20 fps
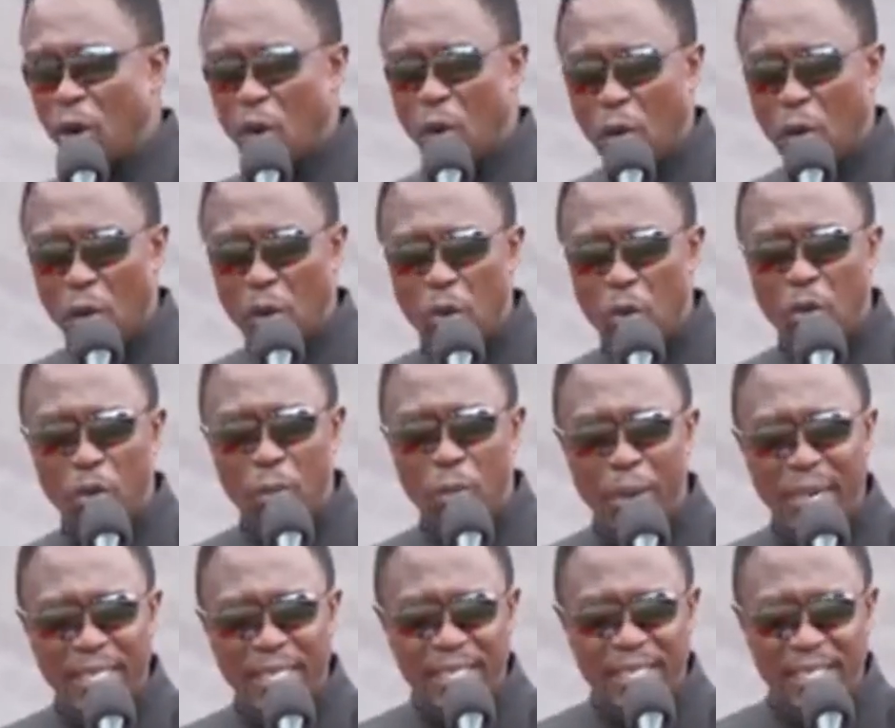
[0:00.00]
conclude
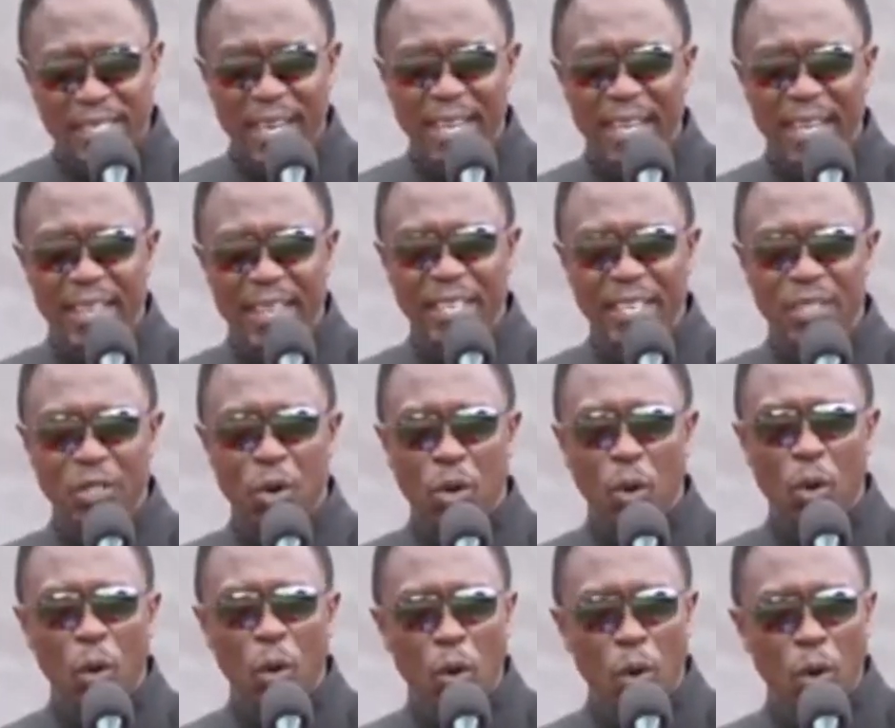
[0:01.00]
by saying that
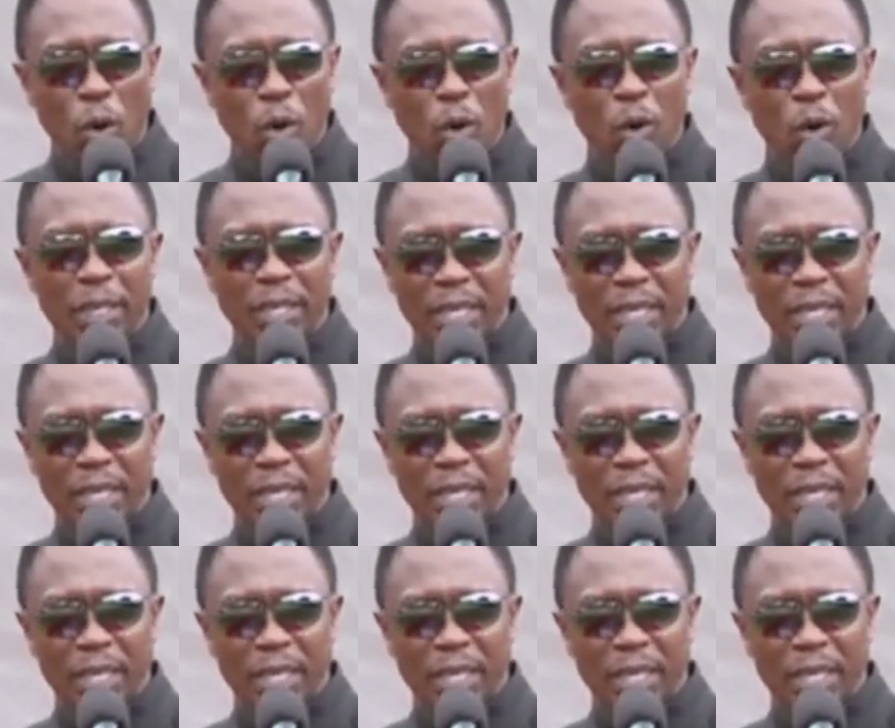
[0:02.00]
all